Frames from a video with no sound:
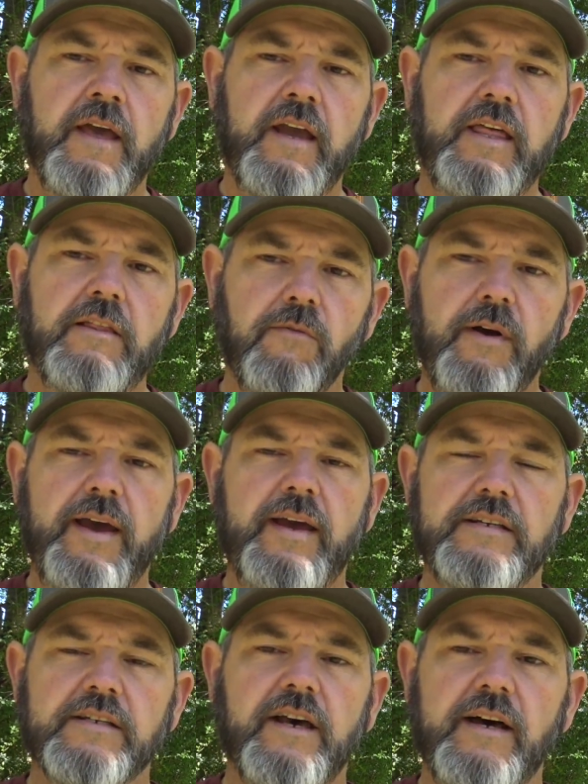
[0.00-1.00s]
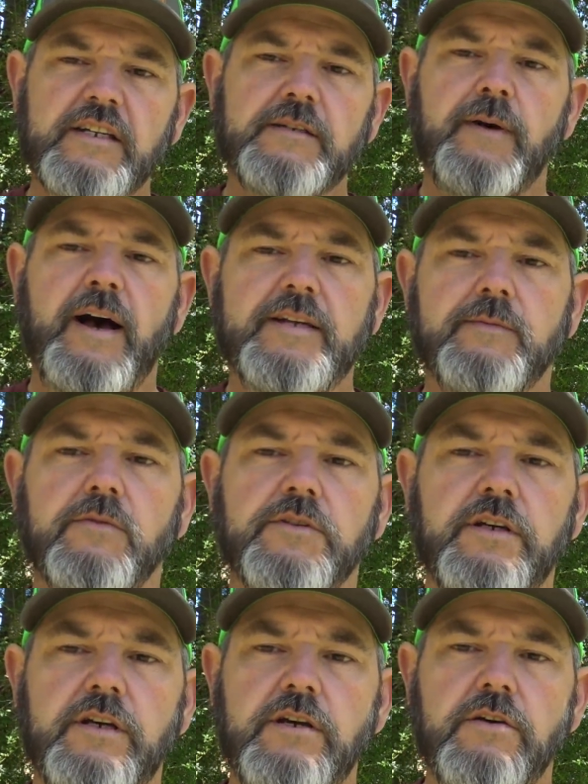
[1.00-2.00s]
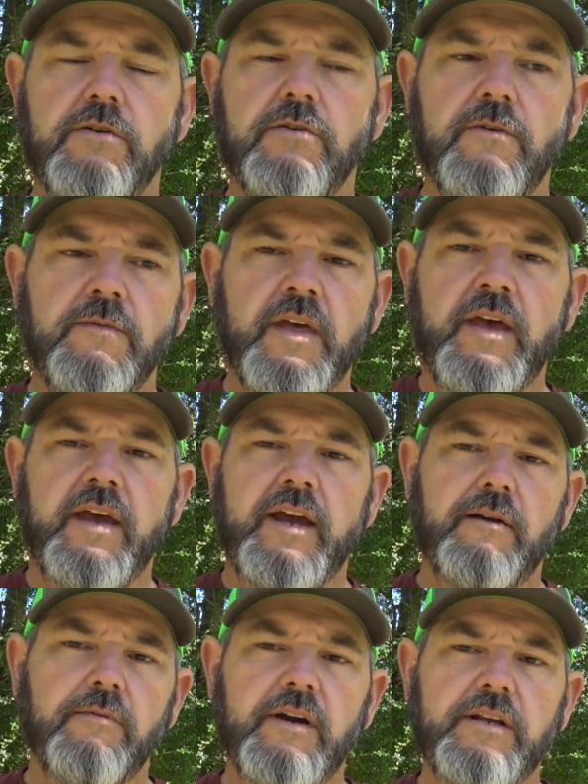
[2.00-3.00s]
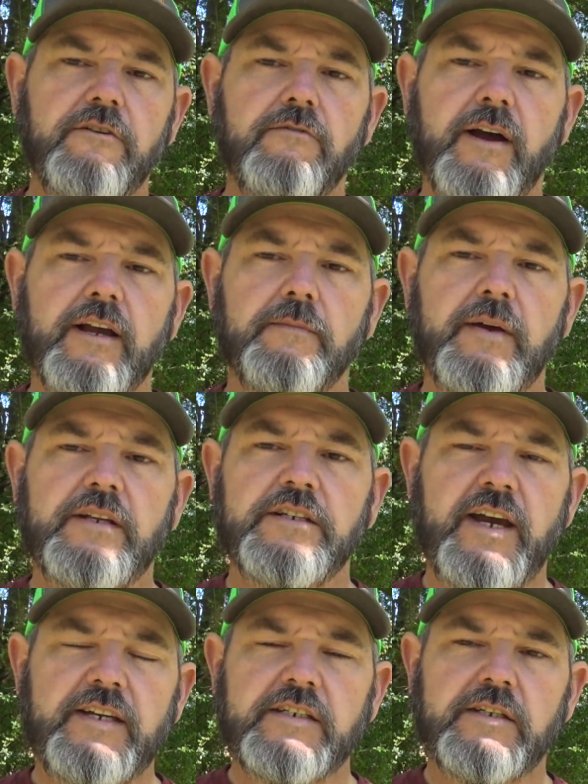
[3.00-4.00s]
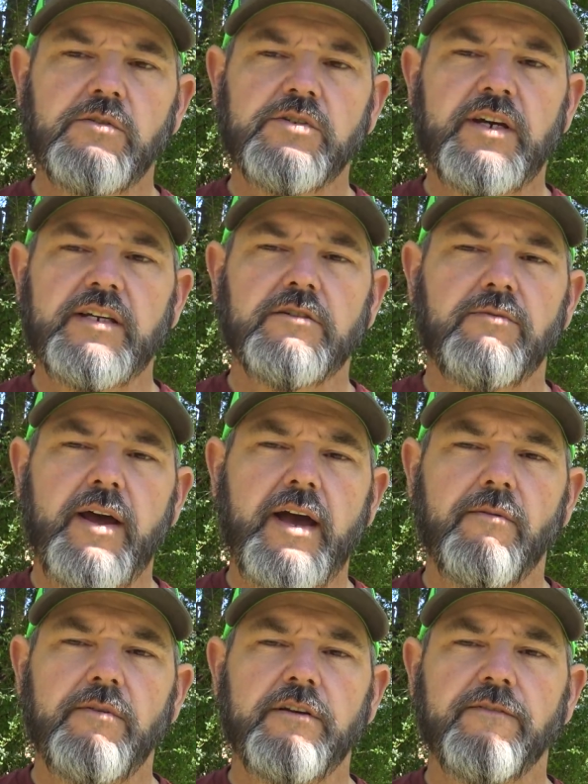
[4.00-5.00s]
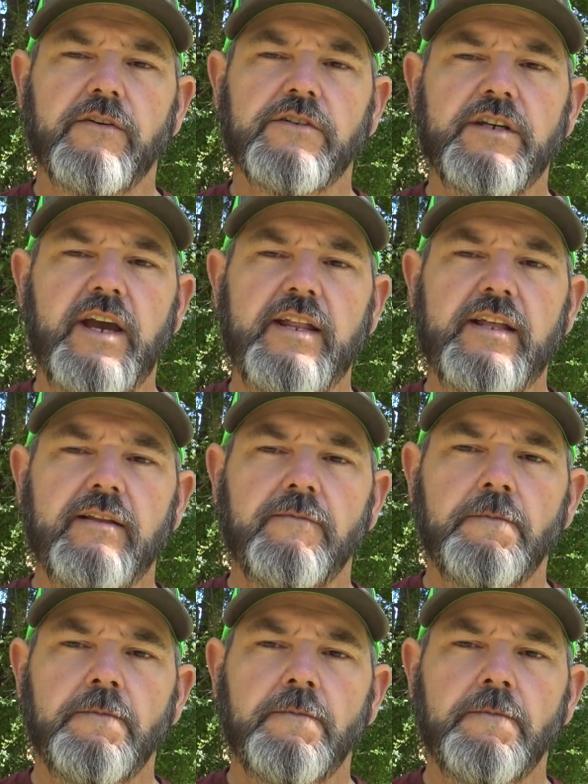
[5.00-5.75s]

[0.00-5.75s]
Either way, it's customizable to you, and I really do recommend changing those things around when you first get it.